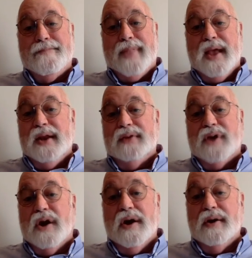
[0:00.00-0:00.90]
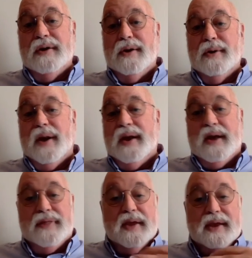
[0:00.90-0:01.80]
it's hard, and
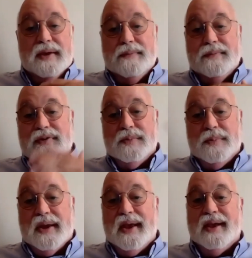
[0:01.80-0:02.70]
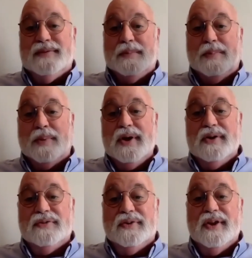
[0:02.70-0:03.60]
I think even speaking as a
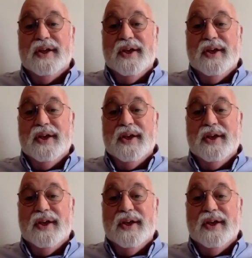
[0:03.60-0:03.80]
priest,